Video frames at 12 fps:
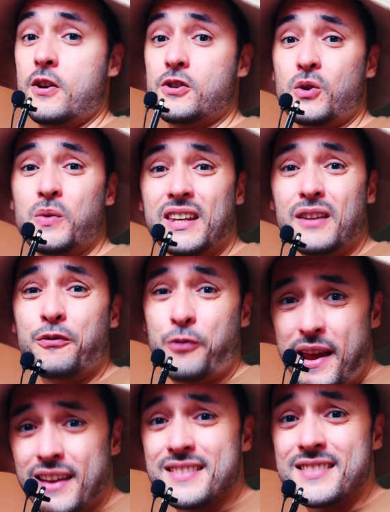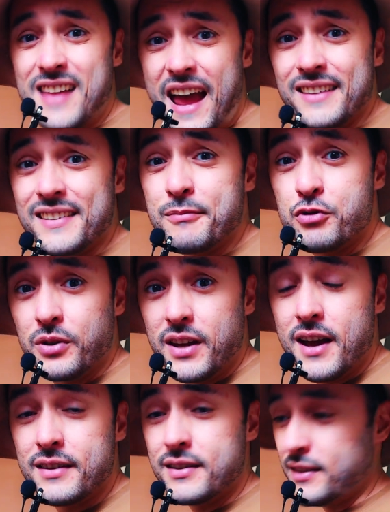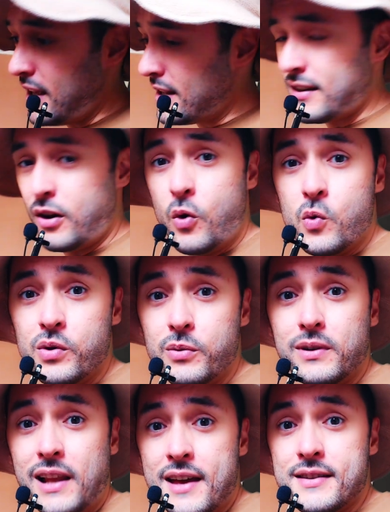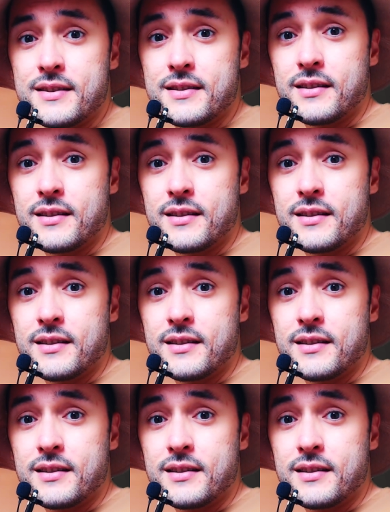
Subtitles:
so we can Frankenstein them together and get a whole new class.